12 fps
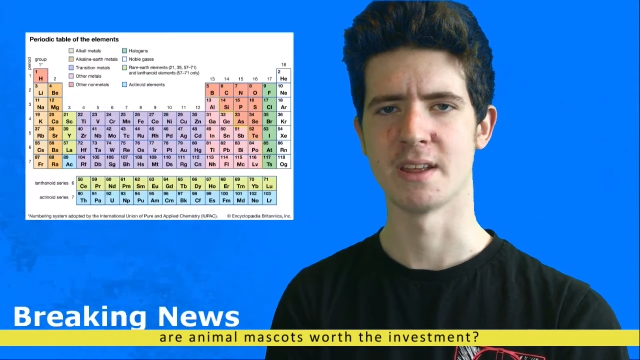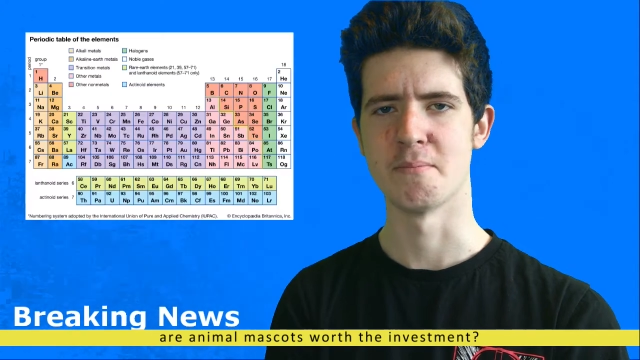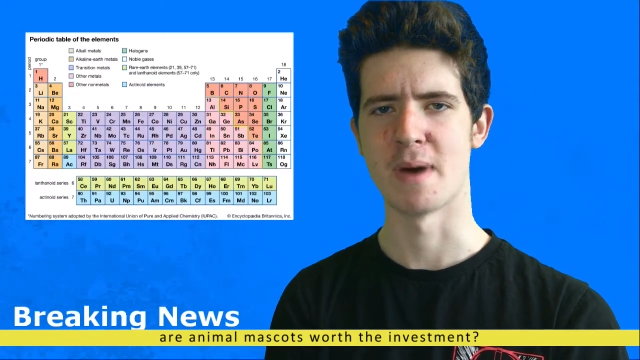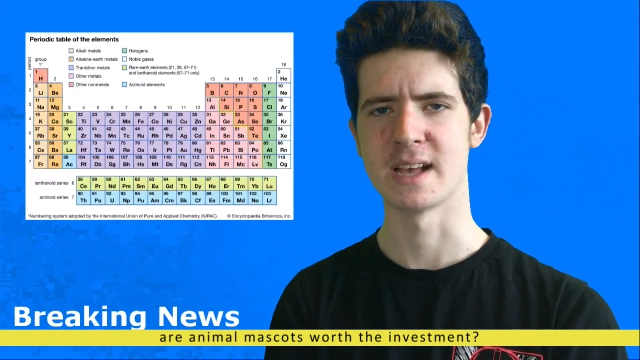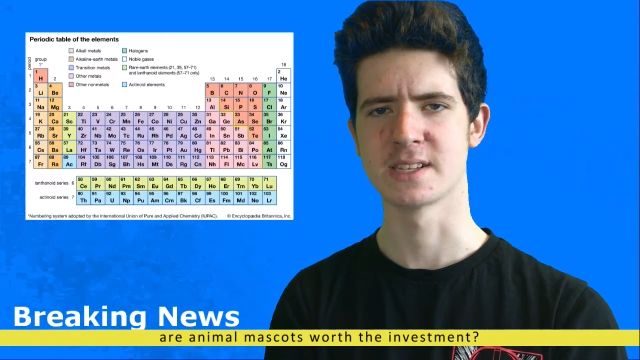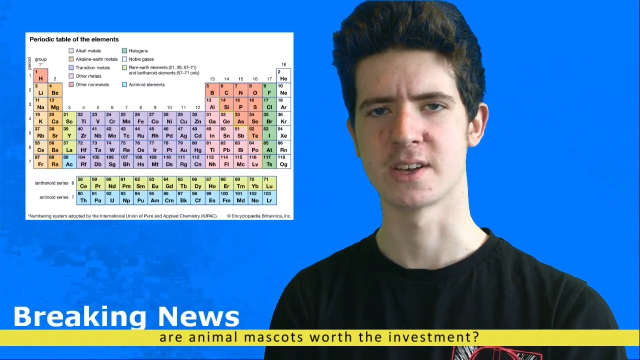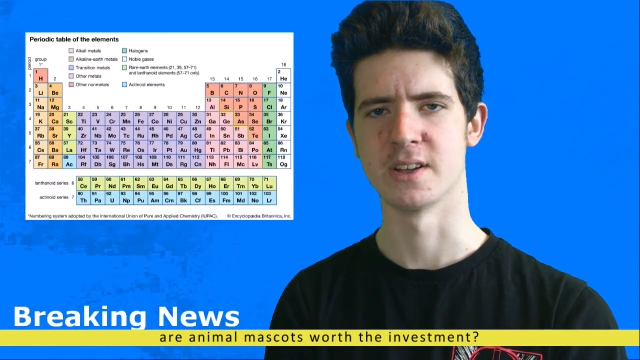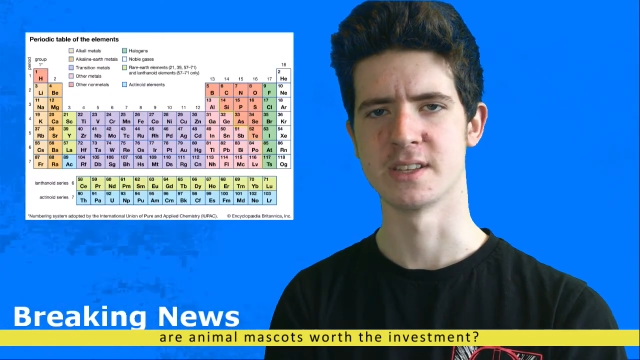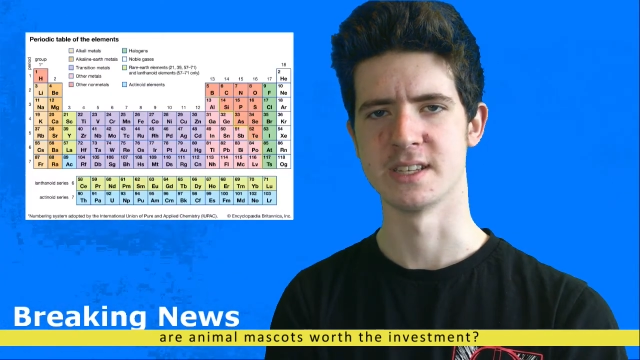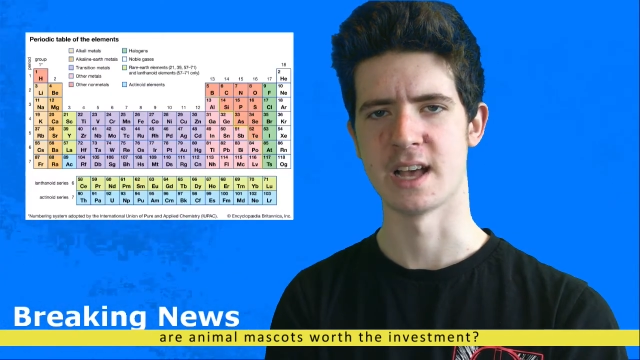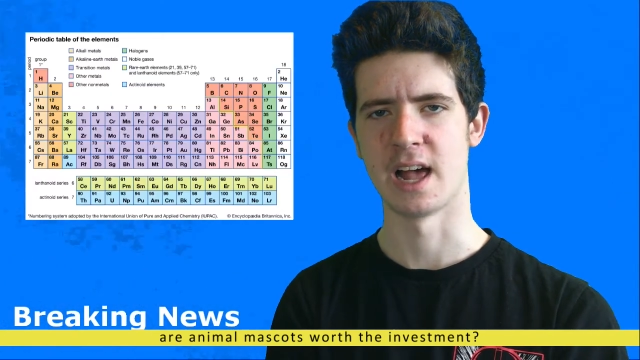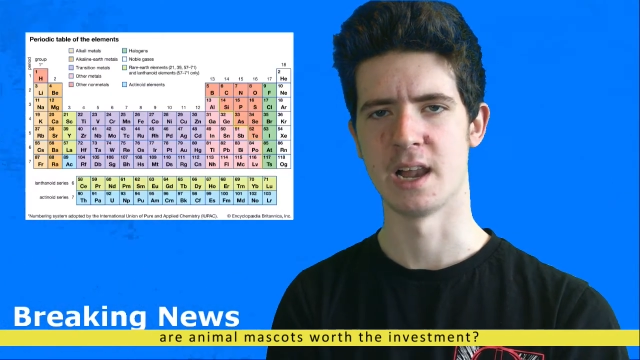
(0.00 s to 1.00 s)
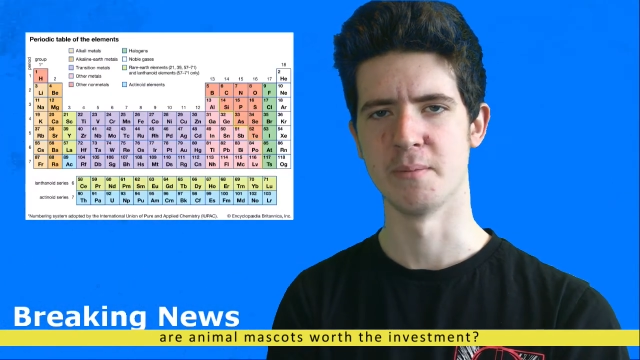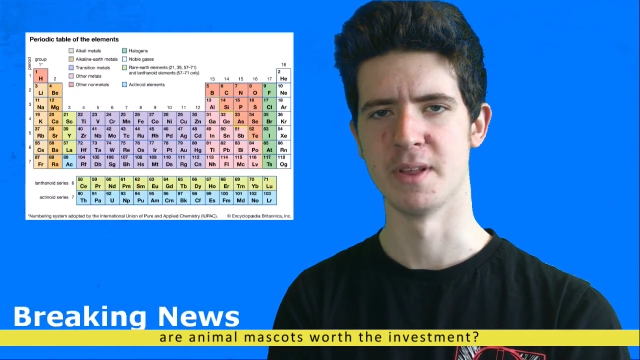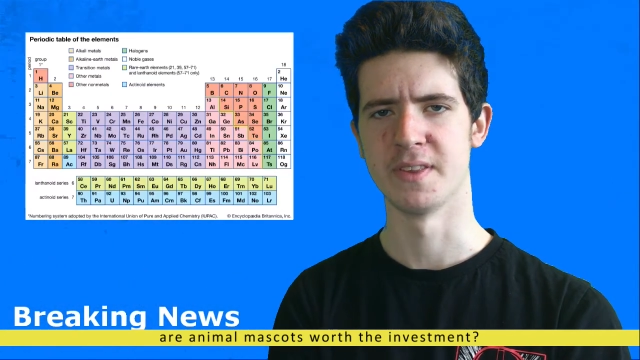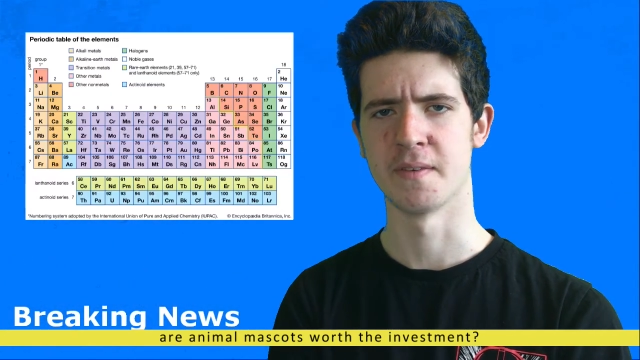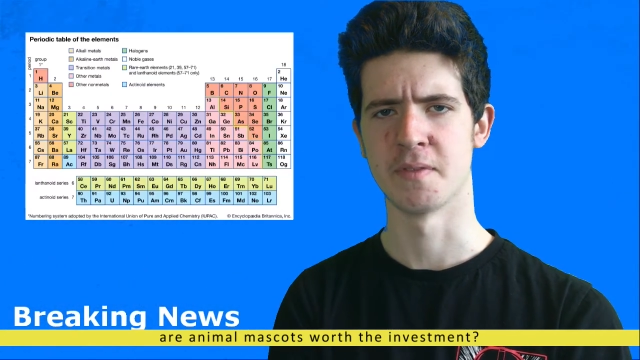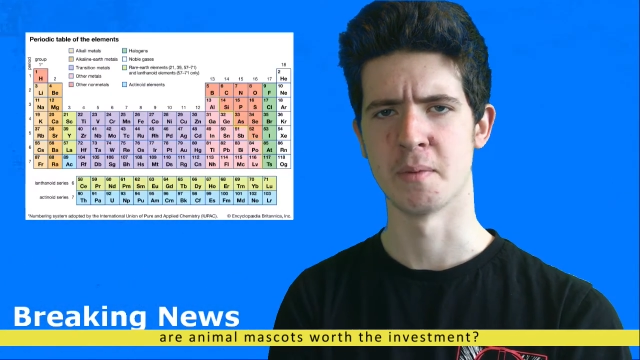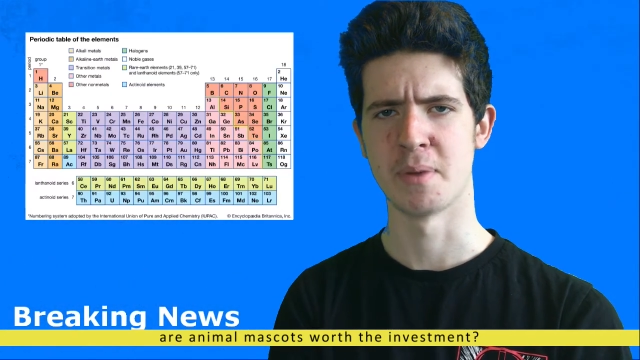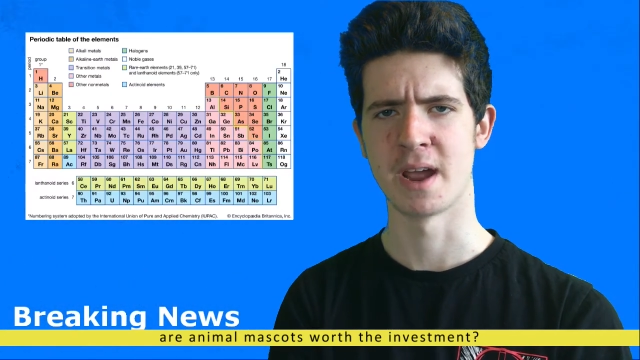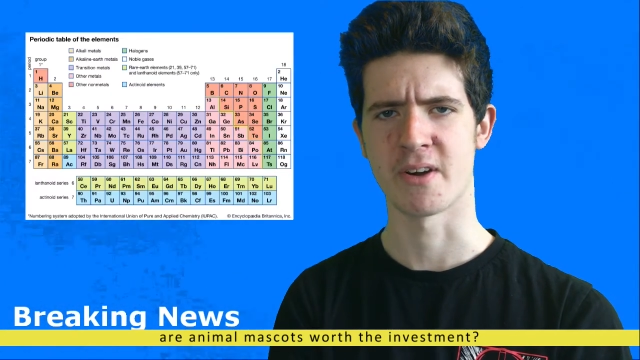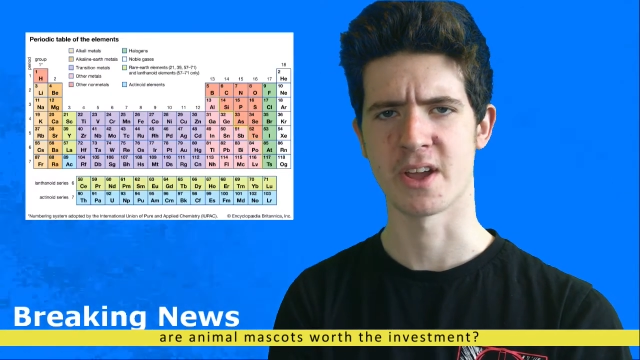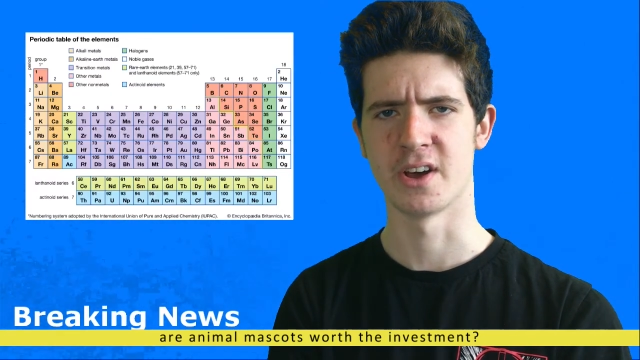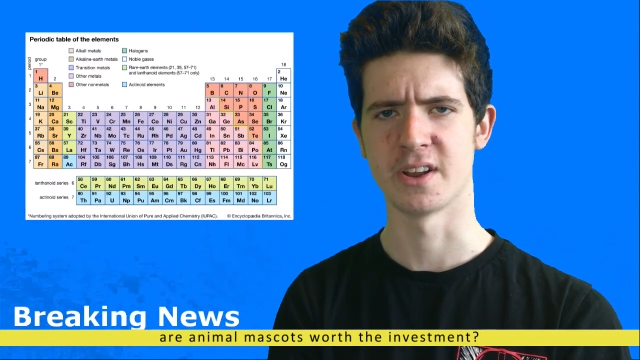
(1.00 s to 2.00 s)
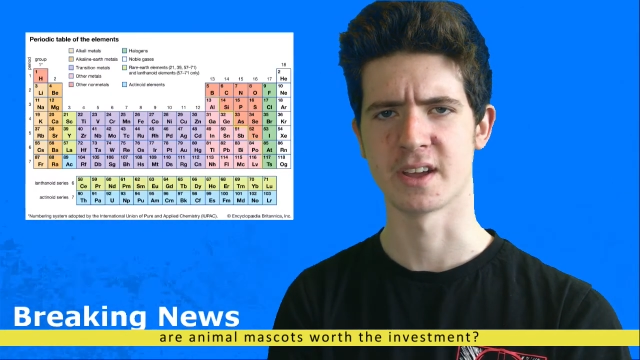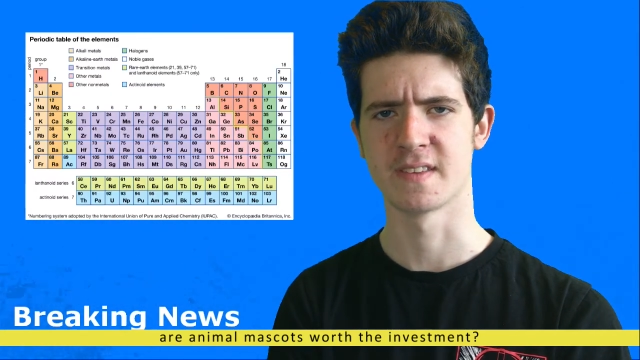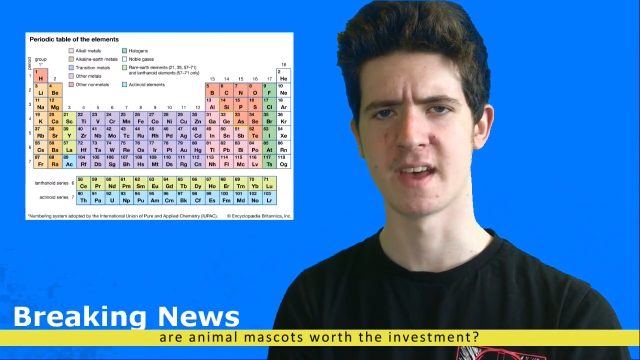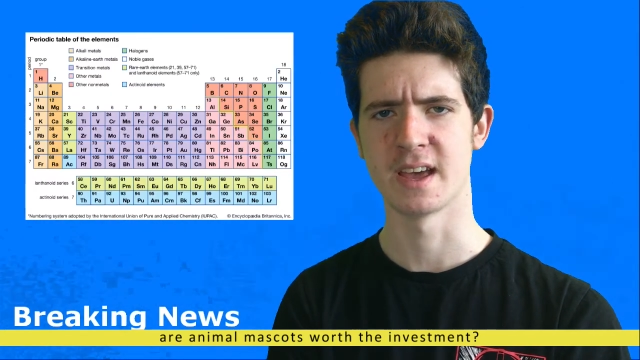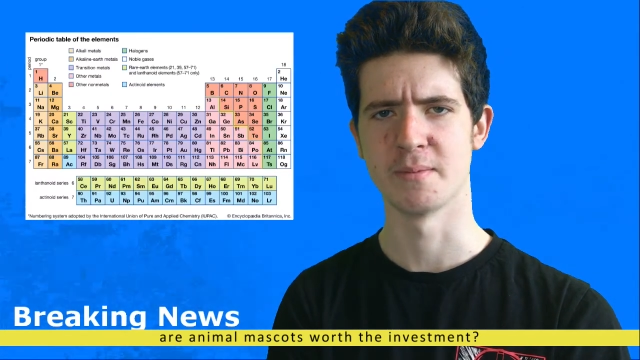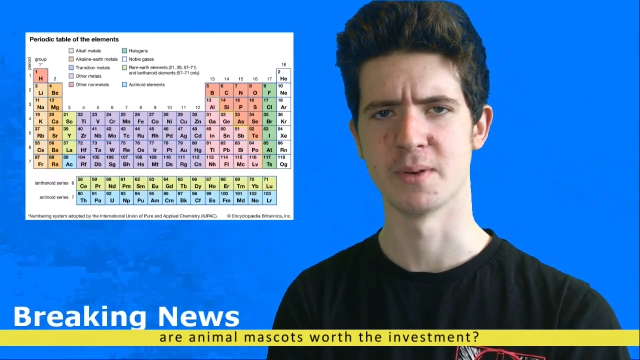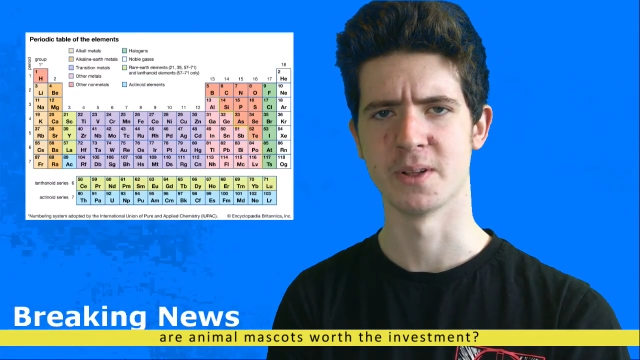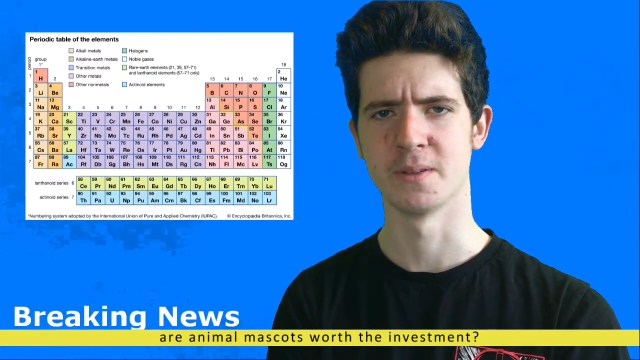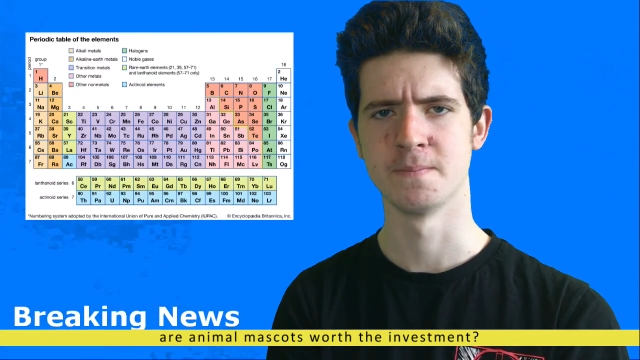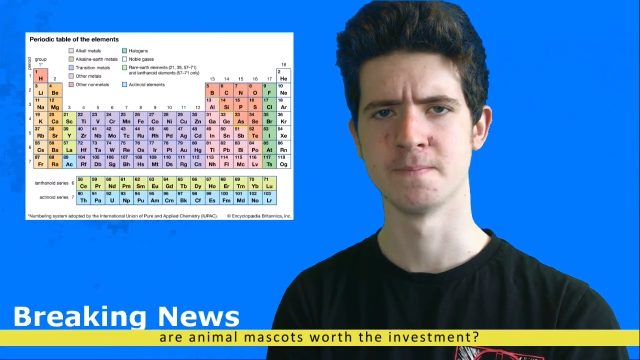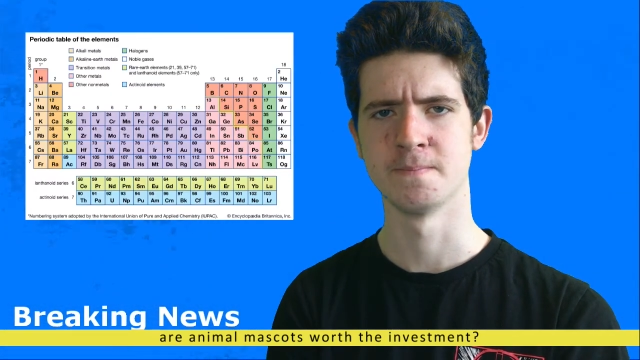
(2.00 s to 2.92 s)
in mascots is elements of the periodic table.